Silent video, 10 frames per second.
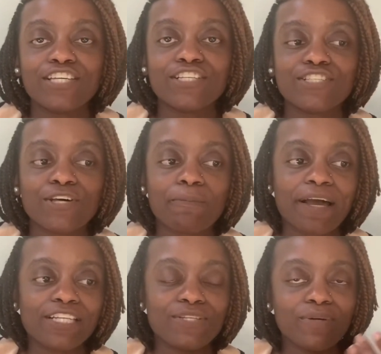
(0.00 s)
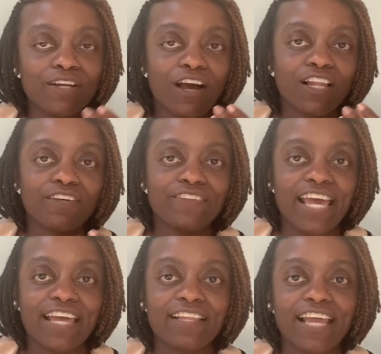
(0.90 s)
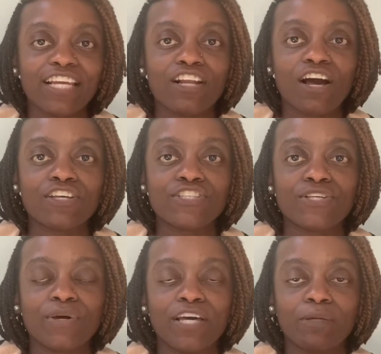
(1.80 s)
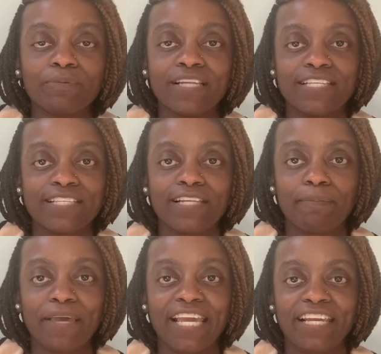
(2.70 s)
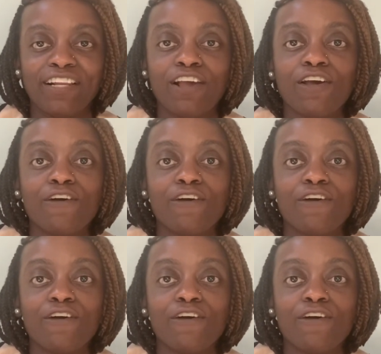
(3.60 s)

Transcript: So by doing all of that, that can also help lessen the pain